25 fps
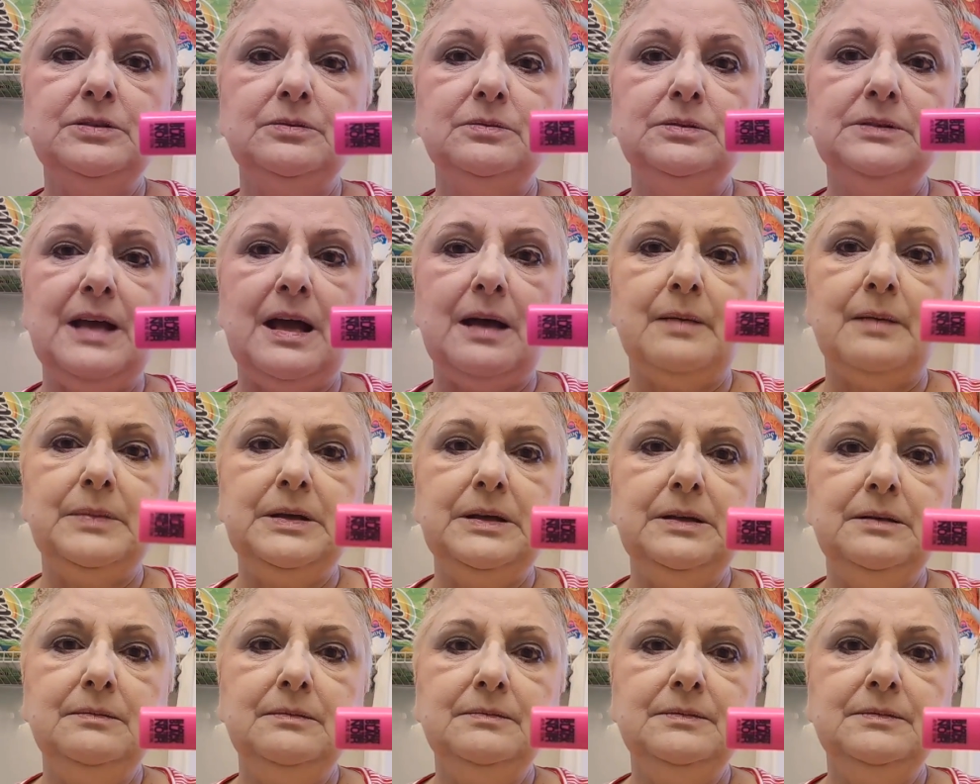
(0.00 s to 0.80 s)
Jill
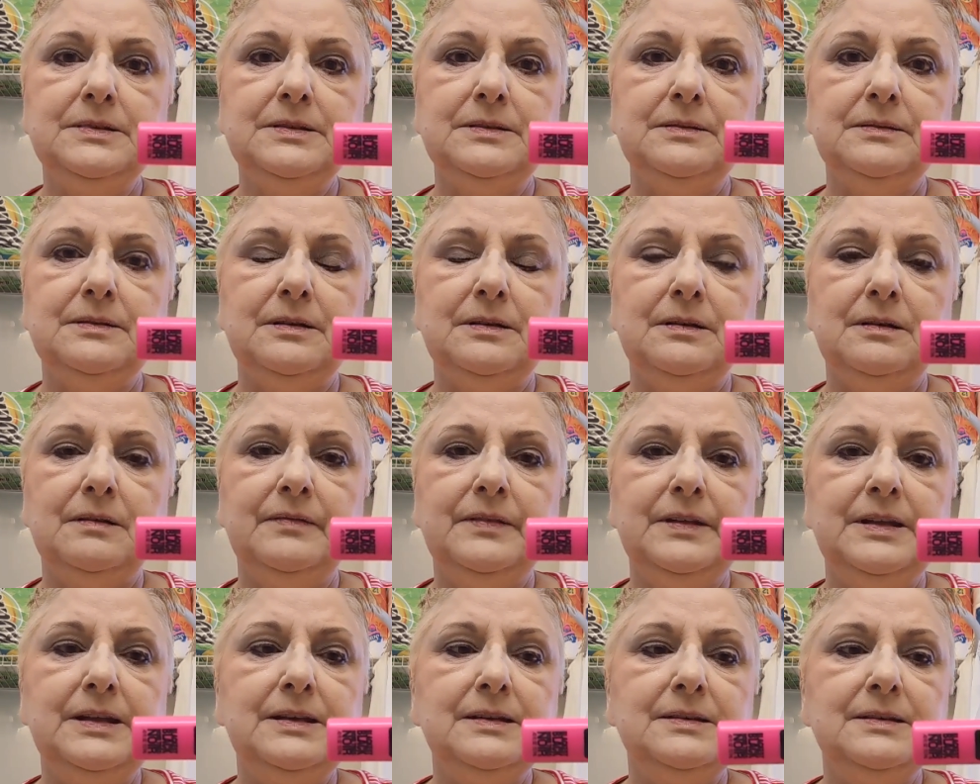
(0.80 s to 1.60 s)
got me
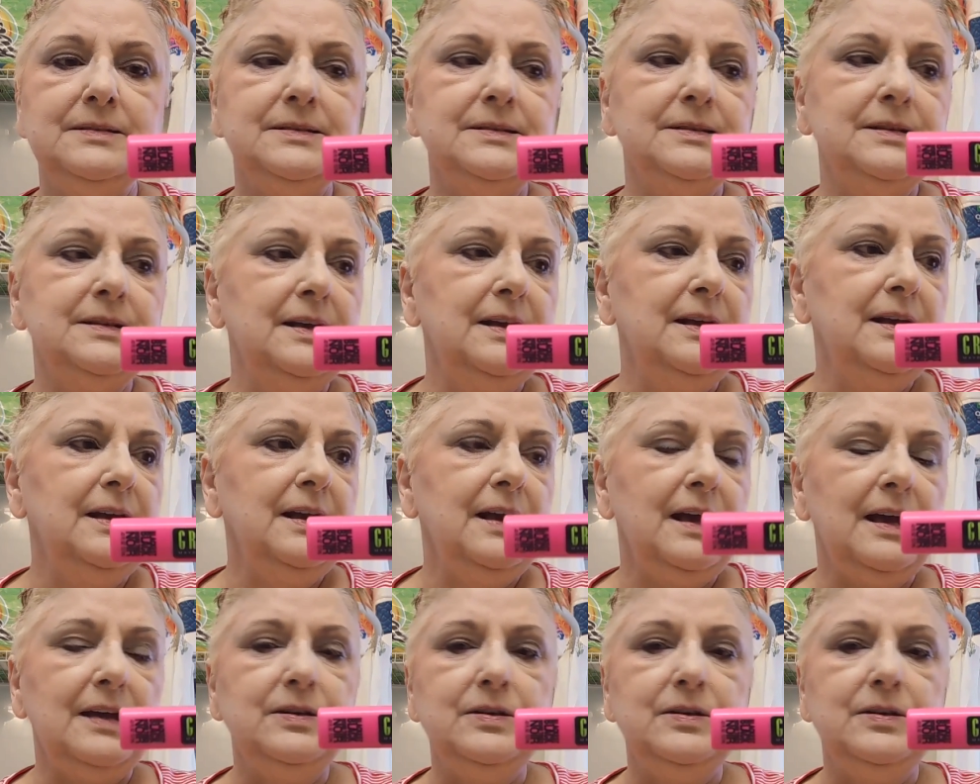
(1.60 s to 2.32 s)
on this.